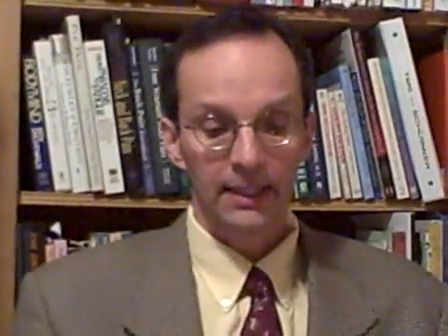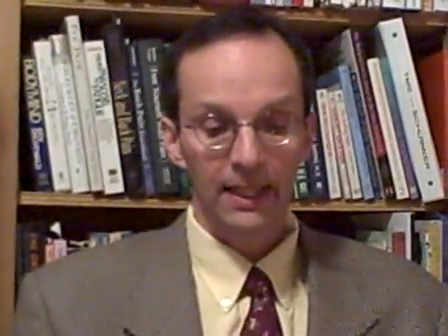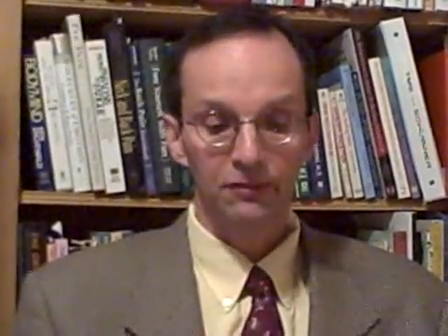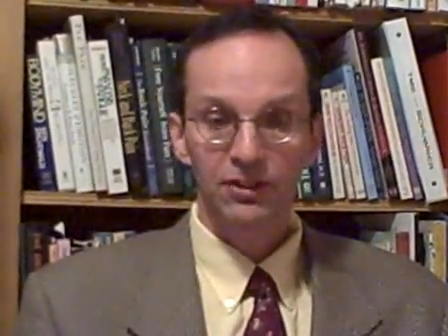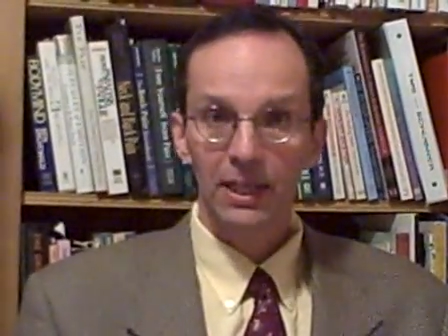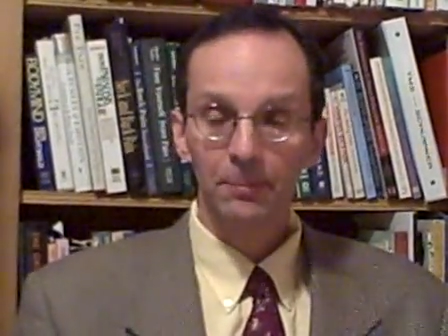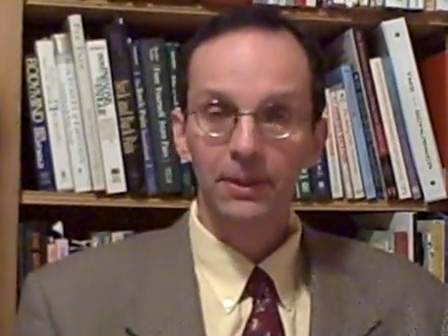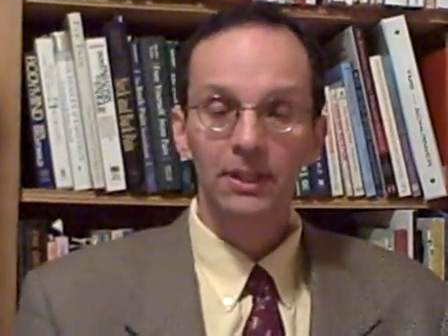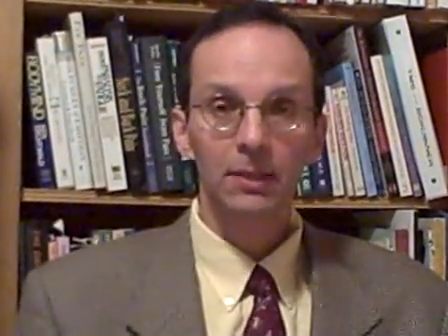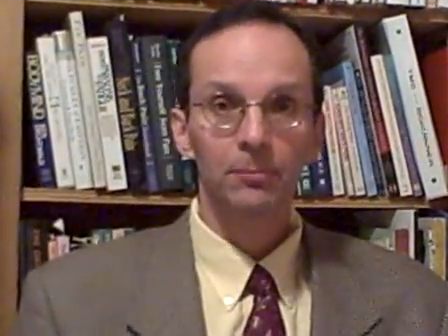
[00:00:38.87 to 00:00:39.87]
They've
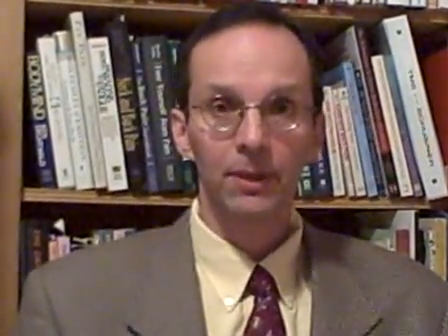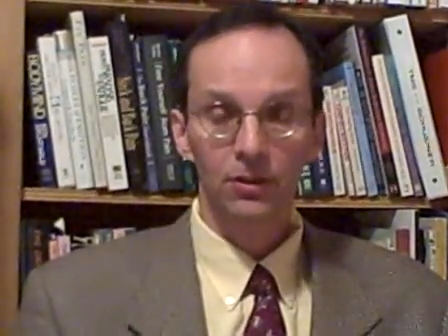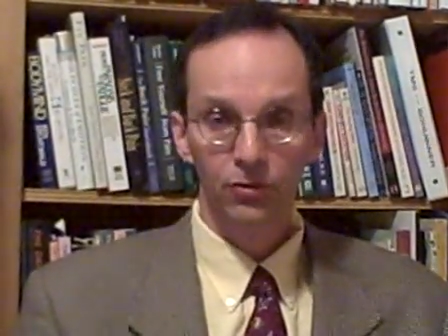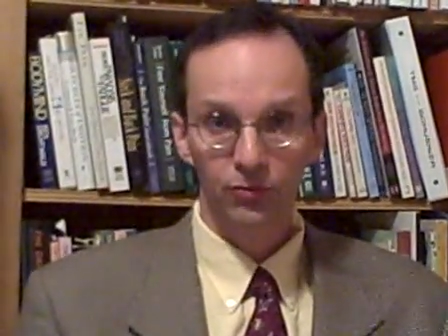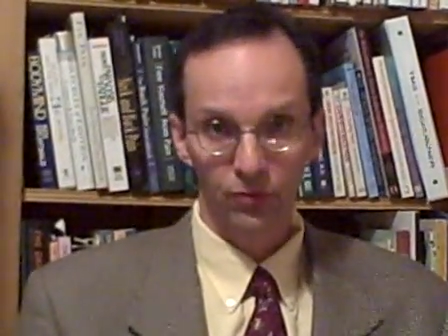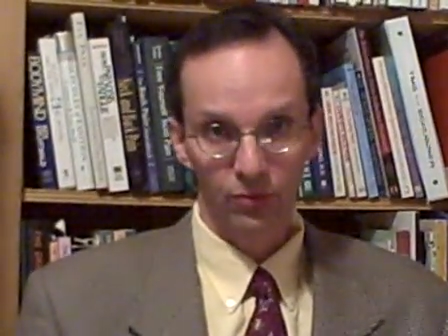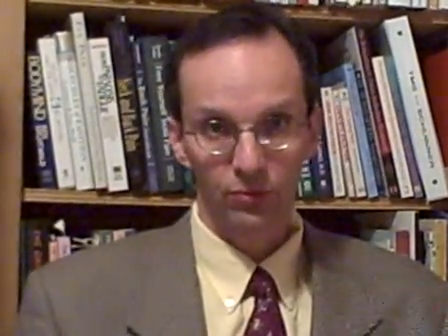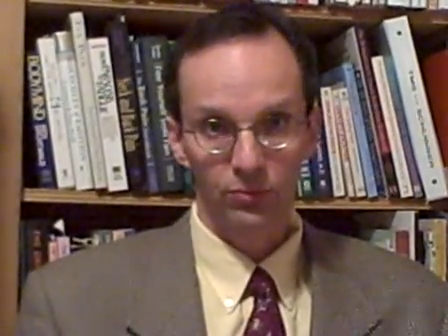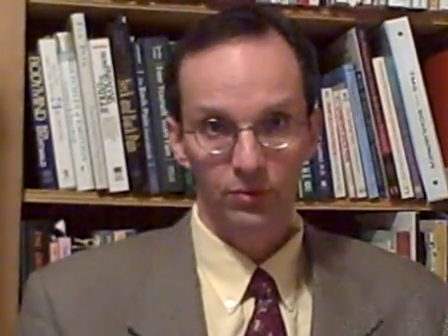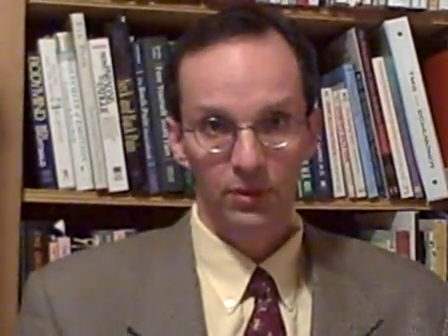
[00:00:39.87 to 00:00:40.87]
typically been
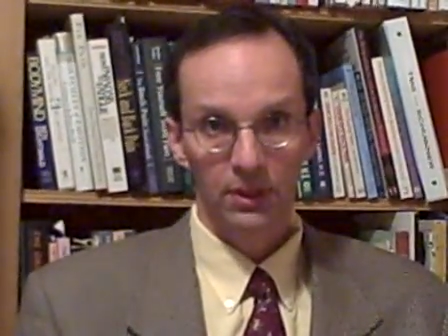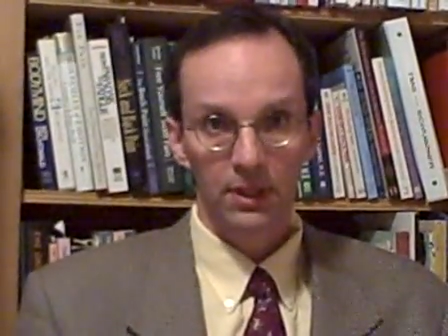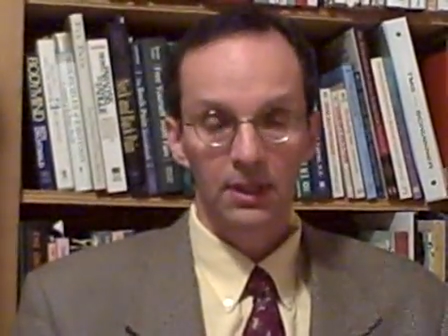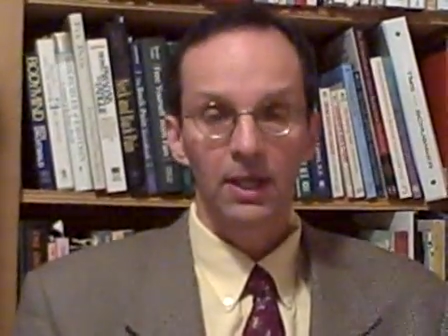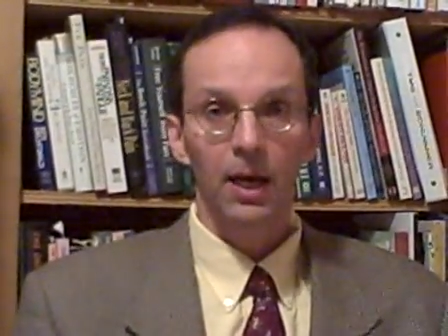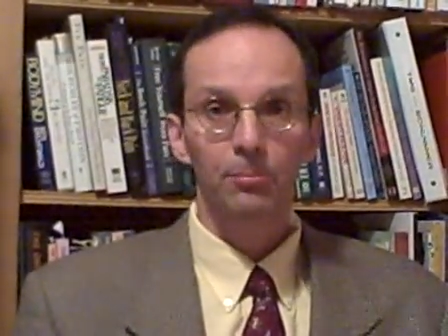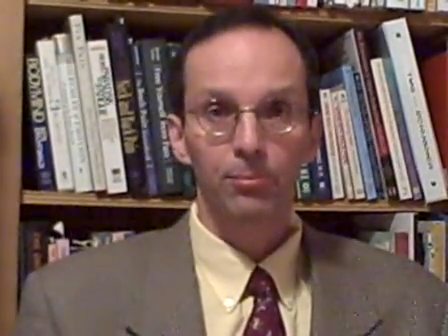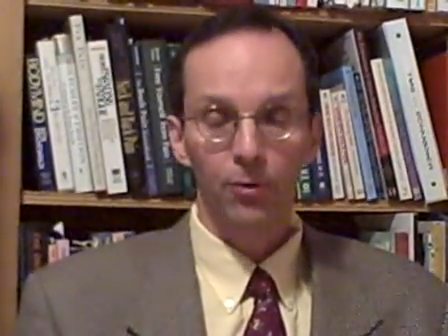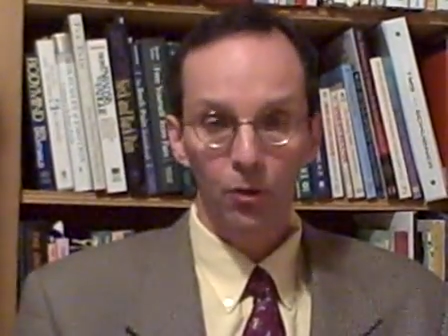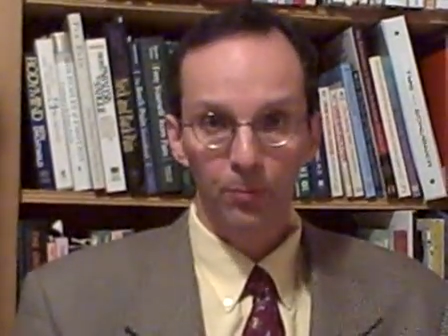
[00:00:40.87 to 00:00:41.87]
through
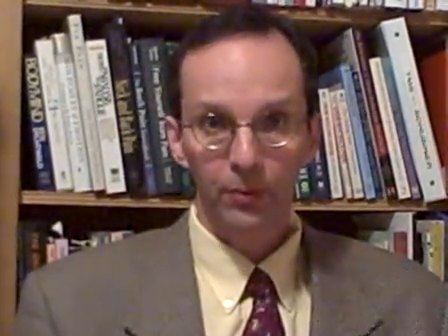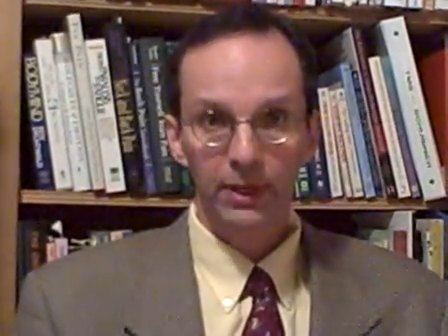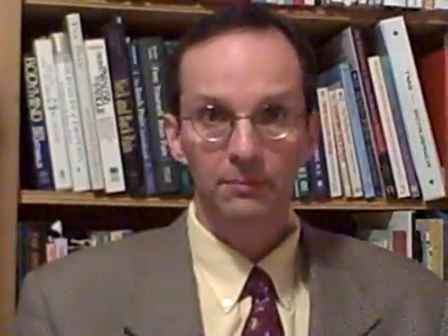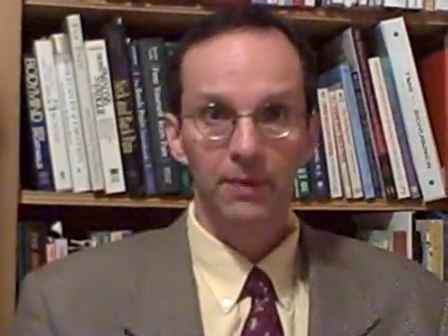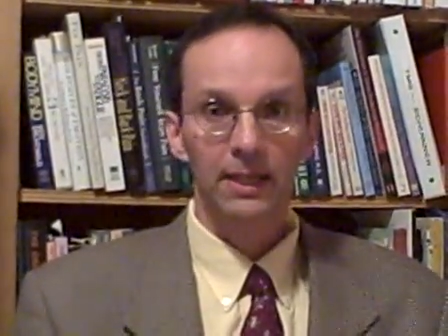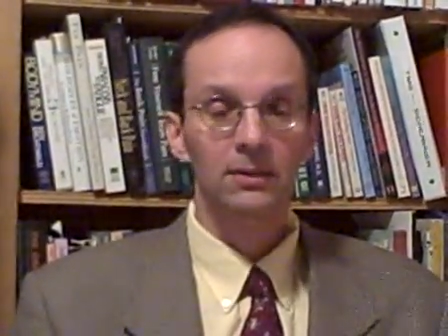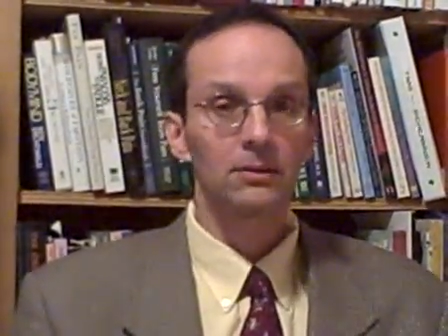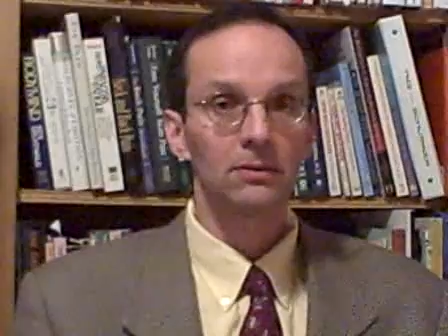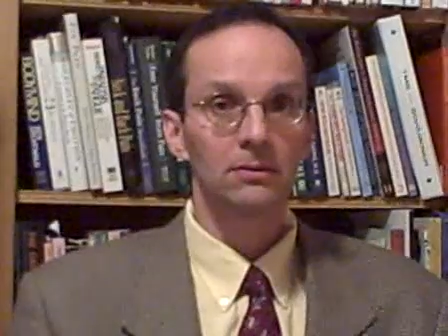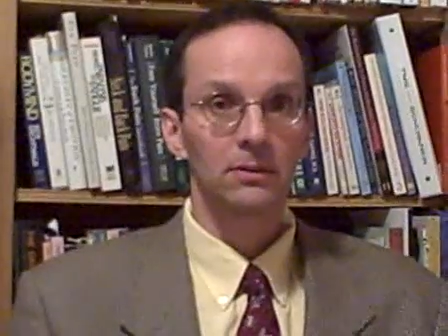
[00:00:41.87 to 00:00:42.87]
appropriate
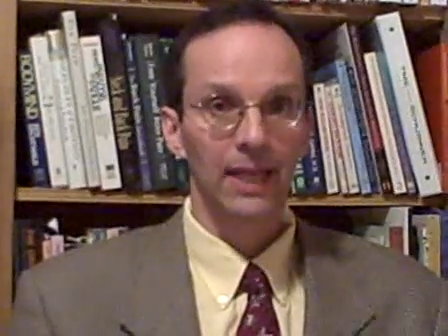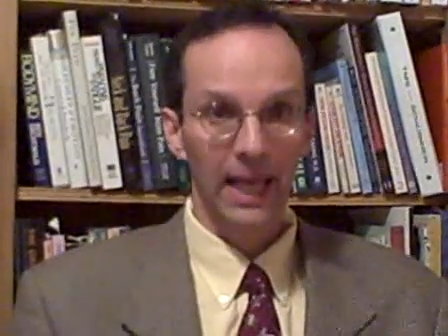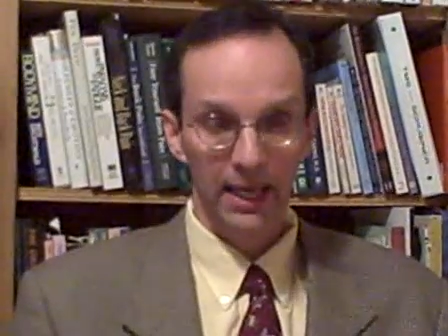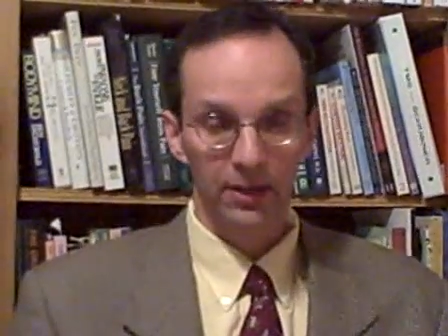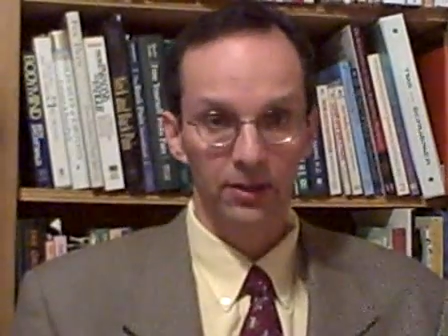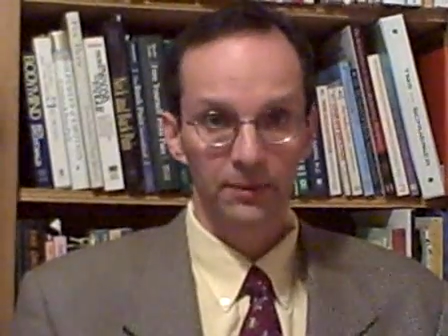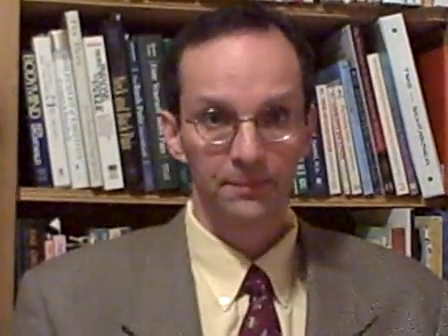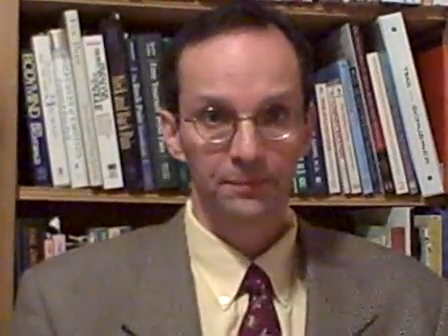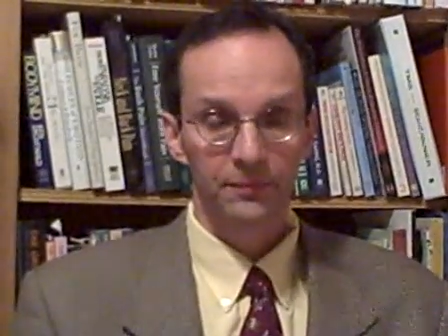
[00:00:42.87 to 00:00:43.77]
medical care,